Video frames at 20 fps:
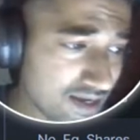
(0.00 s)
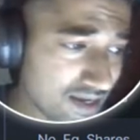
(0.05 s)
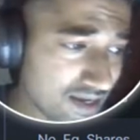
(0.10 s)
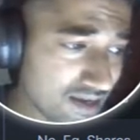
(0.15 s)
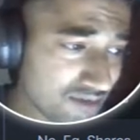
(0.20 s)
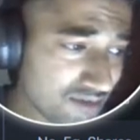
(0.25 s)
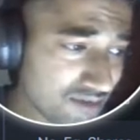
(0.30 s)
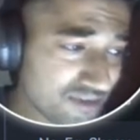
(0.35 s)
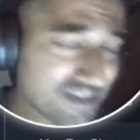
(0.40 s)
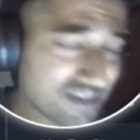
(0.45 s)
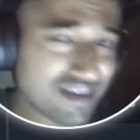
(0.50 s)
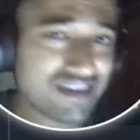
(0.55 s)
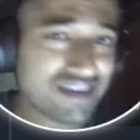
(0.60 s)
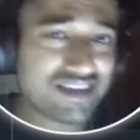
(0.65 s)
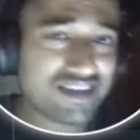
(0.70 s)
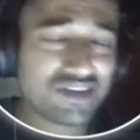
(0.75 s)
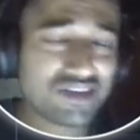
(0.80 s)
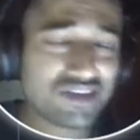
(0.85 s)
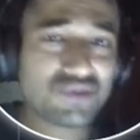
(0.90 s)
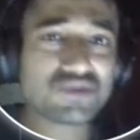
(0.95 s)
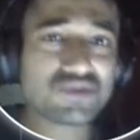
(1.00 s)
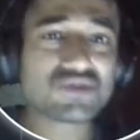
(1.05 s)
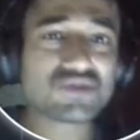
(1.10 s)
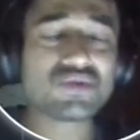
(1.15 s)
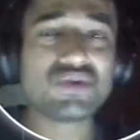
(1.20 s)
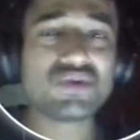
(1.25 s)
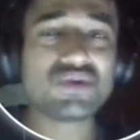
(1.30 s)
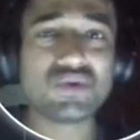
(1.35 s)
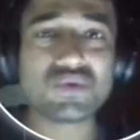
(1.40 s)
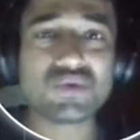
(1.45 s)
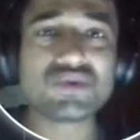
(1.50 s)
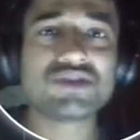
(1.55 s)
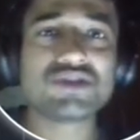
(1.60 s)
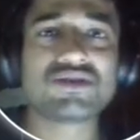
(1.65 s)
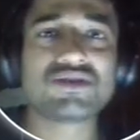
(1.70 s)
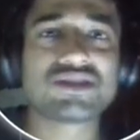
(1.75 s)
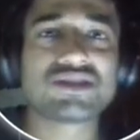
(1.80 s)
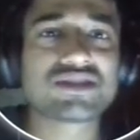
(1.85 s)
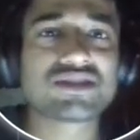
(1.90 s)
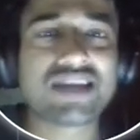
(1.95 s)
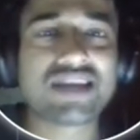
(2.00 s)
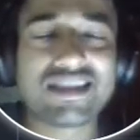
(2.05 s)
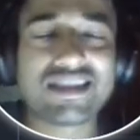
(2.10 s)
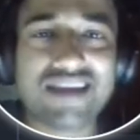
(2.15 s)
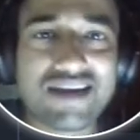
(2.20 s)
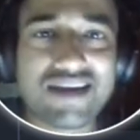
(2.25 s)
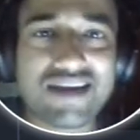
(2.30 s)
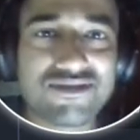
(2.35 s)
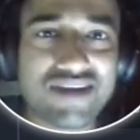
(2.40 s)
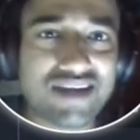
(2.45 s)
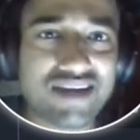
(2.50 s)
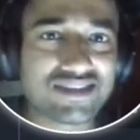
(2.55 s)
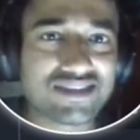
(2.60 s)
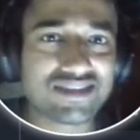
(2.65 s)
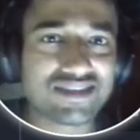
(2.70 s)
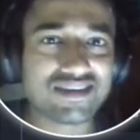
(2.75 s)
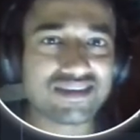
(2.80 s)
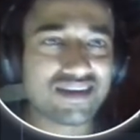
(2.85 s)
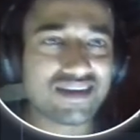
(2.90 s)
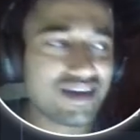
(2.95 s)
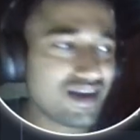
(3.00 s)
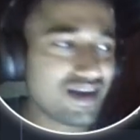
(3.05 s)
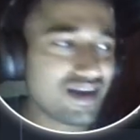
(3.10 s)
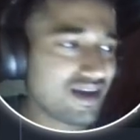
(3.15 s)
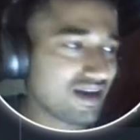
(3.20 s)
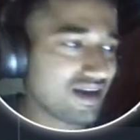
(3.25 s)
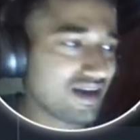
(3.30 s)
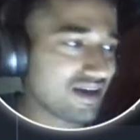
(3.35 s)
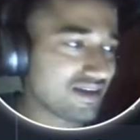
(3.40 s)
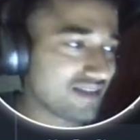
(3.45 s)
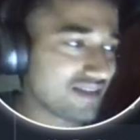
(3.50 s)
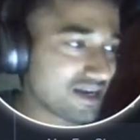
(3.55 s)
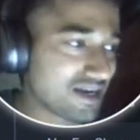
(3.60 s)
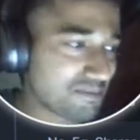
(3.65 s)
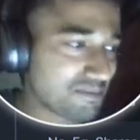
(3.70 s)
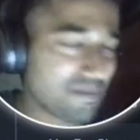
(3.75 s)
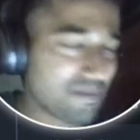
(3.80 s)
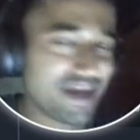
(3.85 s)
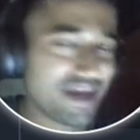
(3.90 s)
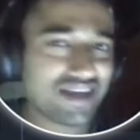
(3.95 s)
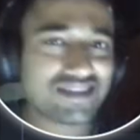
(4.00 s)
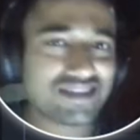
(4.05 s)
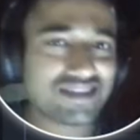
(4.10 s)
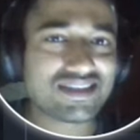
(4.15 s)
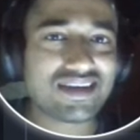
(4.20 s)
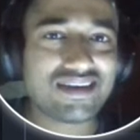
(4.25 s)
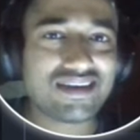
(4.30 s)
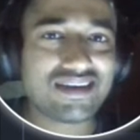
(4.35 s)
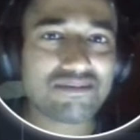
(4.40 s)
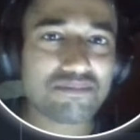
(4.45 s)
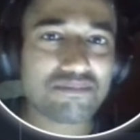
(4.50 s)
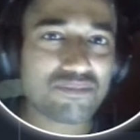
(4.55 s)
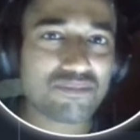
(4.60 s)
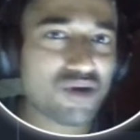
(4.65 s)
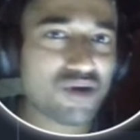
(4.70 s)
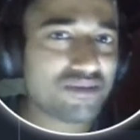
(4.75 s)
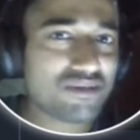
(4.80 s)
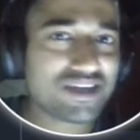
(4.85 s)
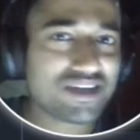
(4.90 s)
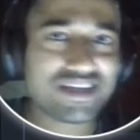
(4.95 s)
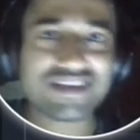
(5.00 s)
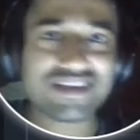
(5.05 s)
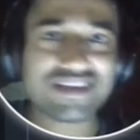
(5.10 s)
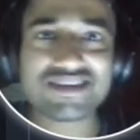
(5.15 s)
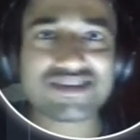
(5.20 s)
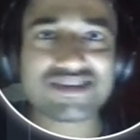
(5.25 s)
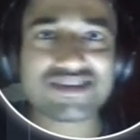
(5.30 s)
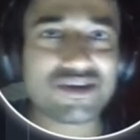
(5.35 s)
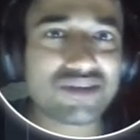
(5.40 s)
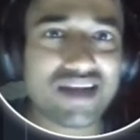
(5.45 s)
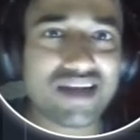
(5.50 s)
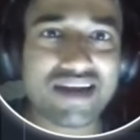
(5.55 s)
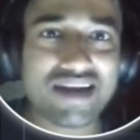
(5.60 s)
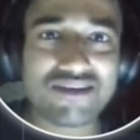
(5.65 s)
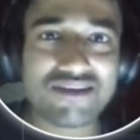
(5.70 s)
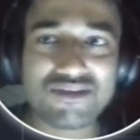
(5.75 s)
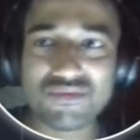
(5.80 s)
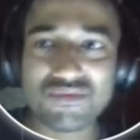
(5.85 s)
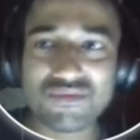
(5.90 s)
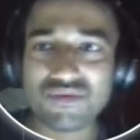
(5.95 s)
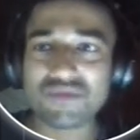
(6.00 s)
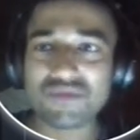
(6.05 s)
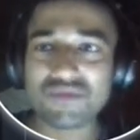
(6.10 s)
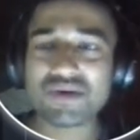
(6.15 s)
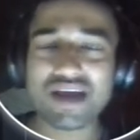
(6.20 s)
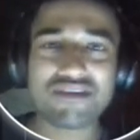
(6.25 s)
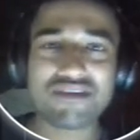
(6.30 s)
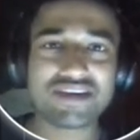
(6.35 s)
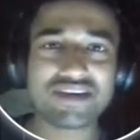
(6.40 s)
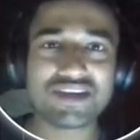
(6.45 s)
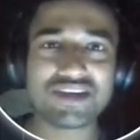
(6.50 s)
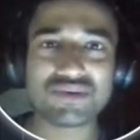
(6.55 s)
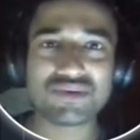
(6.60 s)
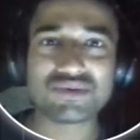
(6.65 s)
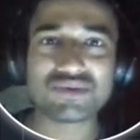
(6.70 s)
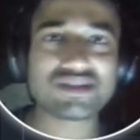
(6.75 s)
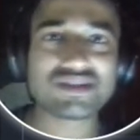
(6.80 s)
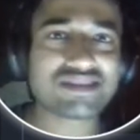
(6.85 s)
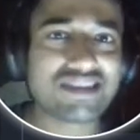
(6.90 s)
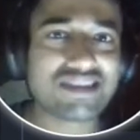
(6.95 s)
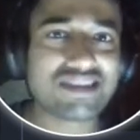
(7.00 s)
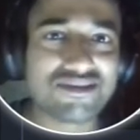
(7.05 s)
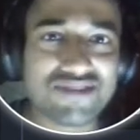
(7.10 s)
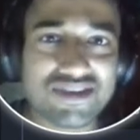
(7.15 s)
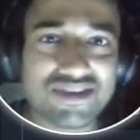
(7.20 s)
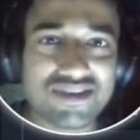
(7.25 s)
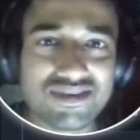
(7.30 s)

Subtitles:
If it continues to lose users at that fraction, that pace, probably 10 years down the line, it won't have any users left.